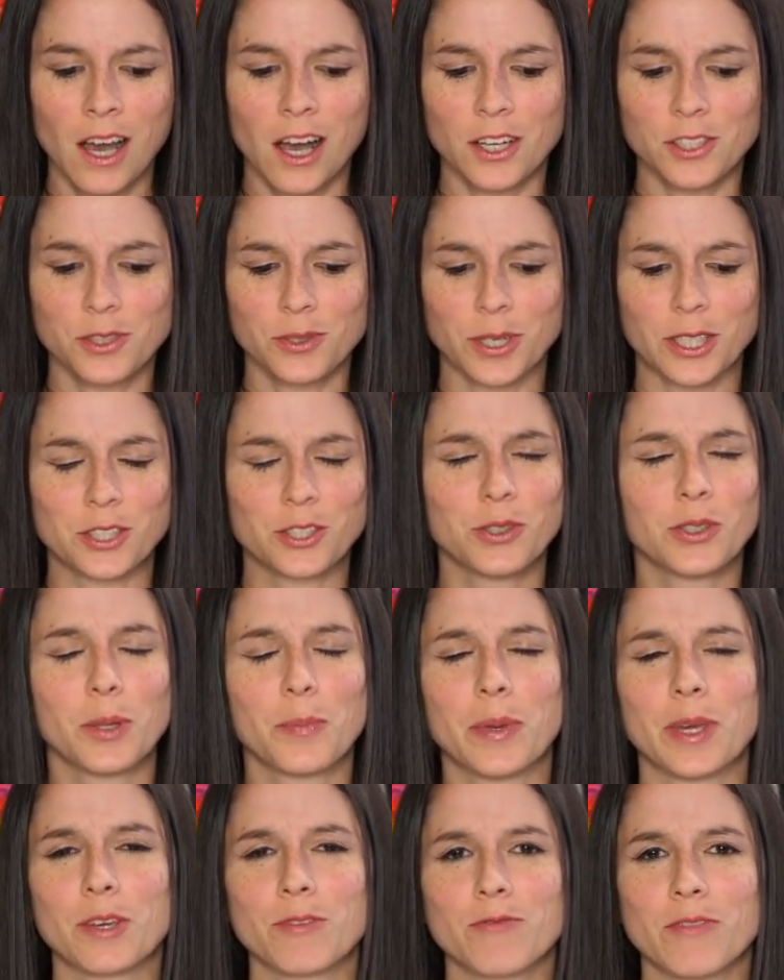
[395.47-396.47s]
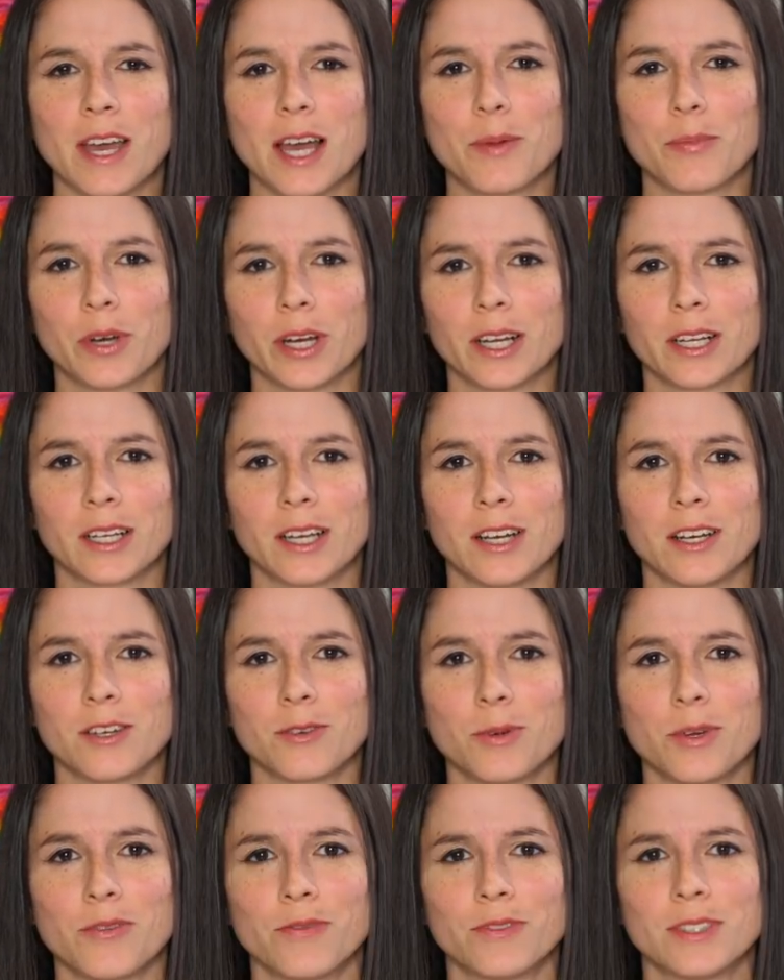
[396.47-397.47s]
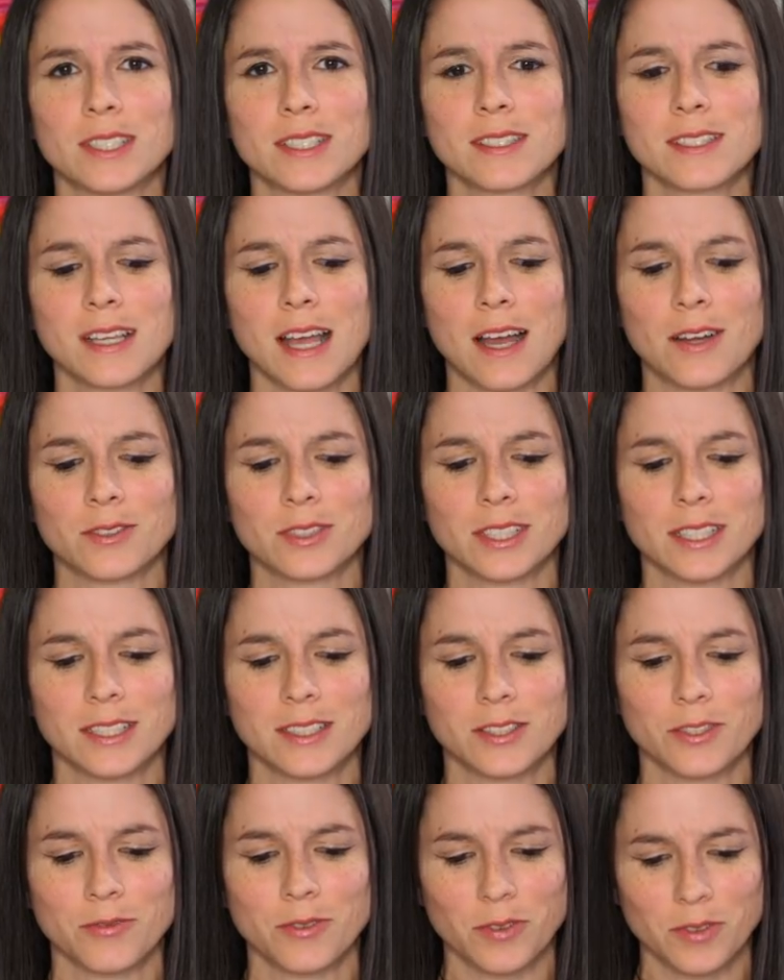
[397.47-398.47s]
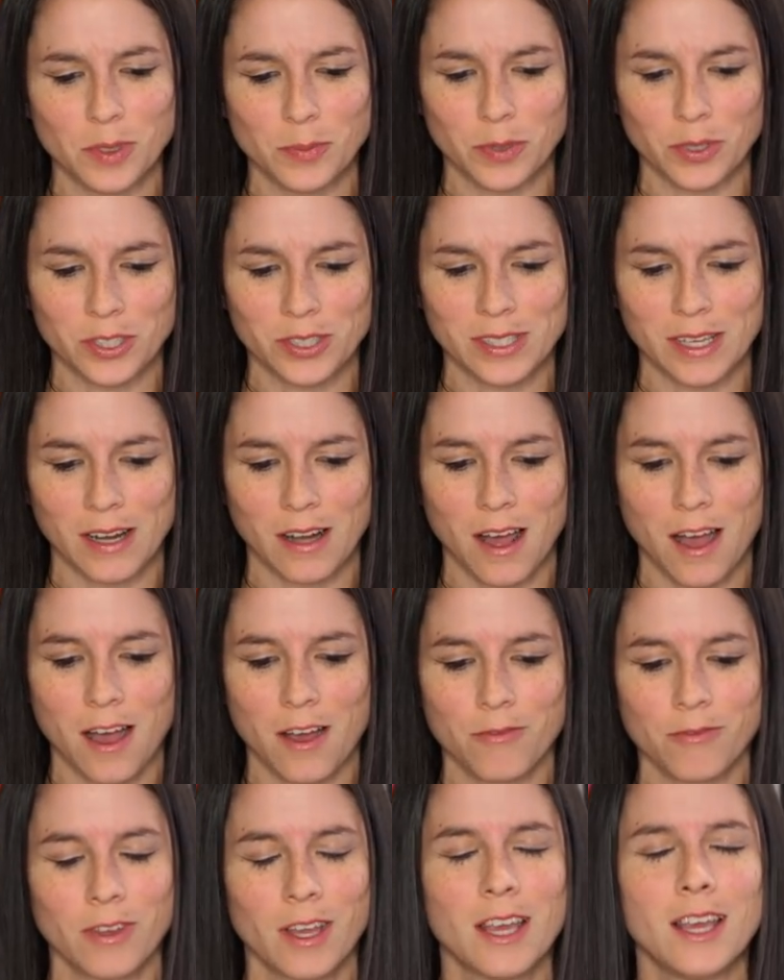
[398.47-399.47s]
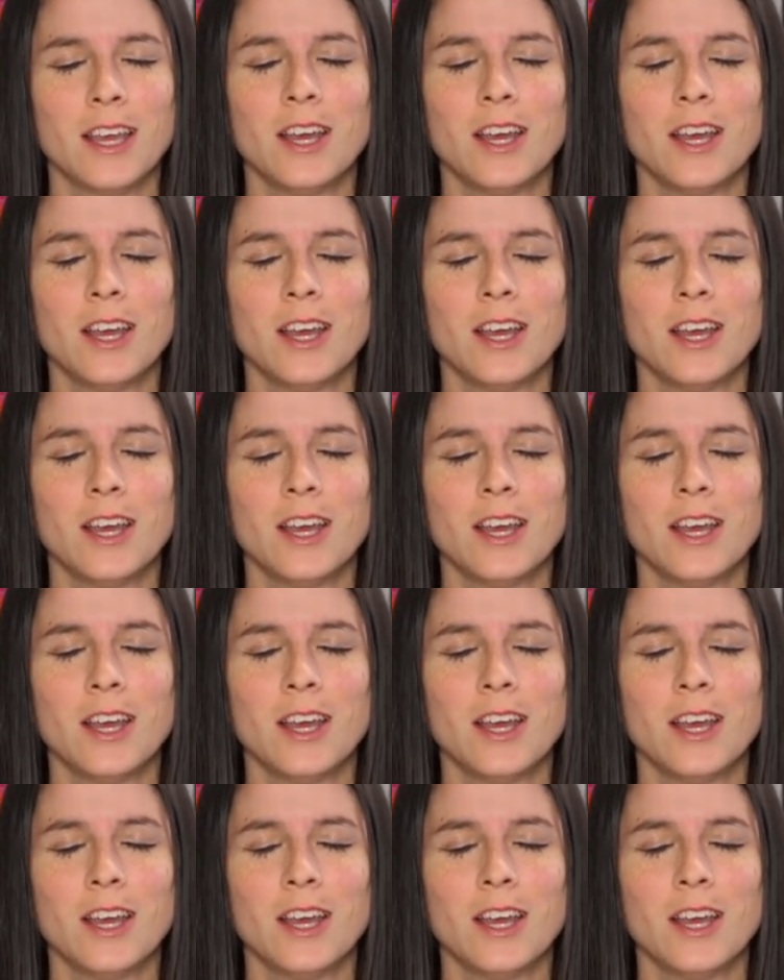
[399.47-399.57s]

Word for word: Also our Tula Pink fabric, uh, we've discounted to 50% off.